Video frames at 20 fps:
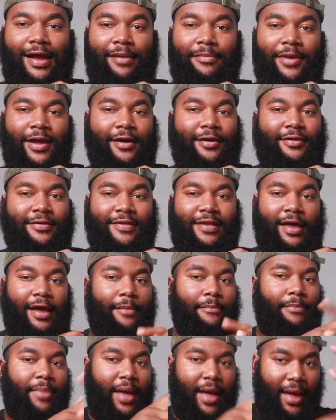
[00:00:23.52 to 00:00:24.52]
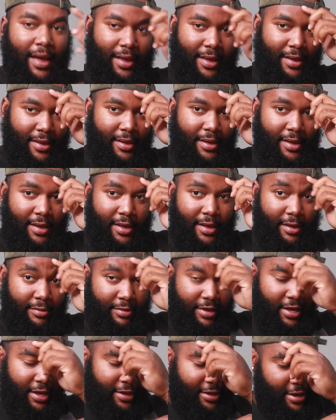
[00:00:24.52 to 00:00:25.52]
I'm not gonna say I'm back
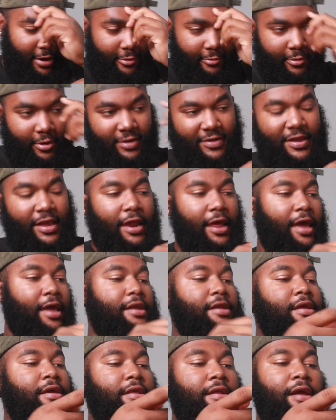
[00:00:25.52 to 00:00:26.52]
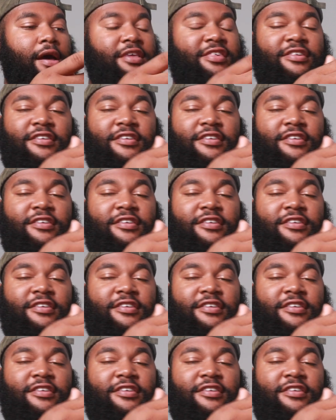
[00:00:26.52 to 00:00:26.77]
because I don't want to say that, and then I